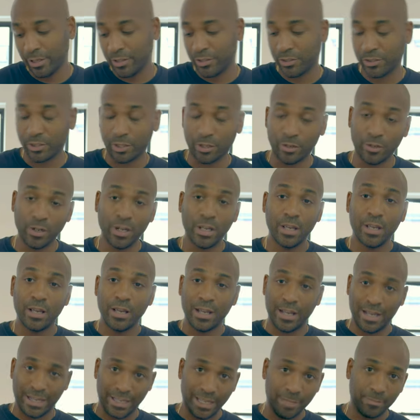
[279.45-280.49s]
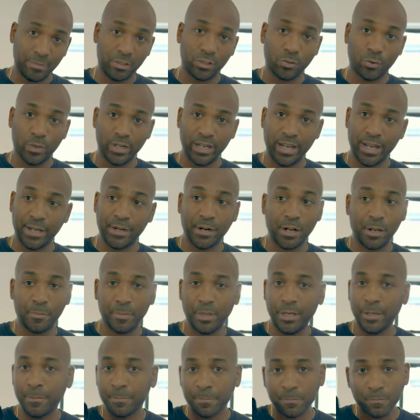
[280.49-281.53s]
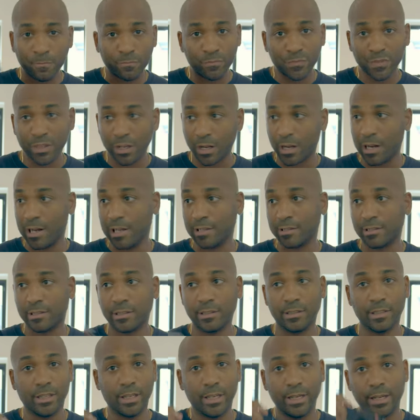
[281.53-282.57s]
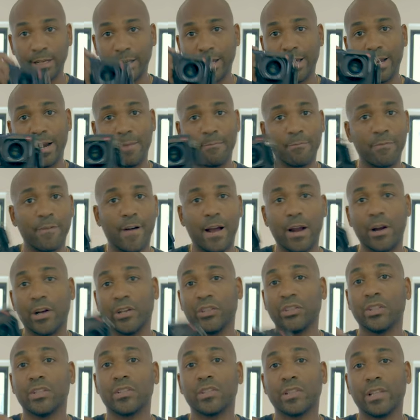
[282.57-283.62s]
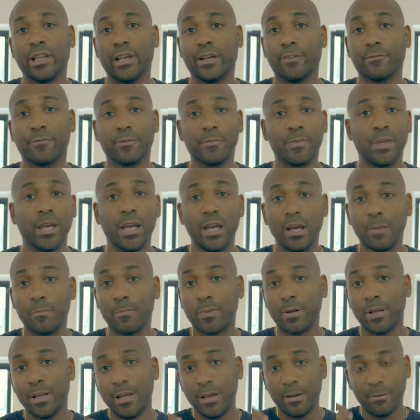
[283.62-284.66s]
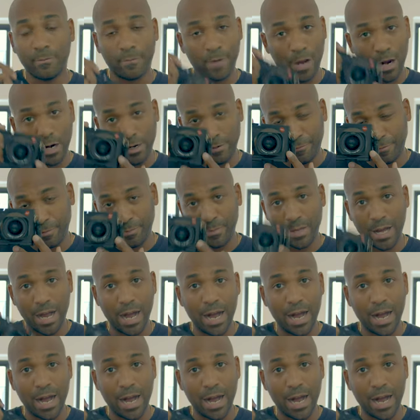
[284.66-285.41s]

So I keep the 28 on me constantly, and I'm firing this thing from the hip, firing from the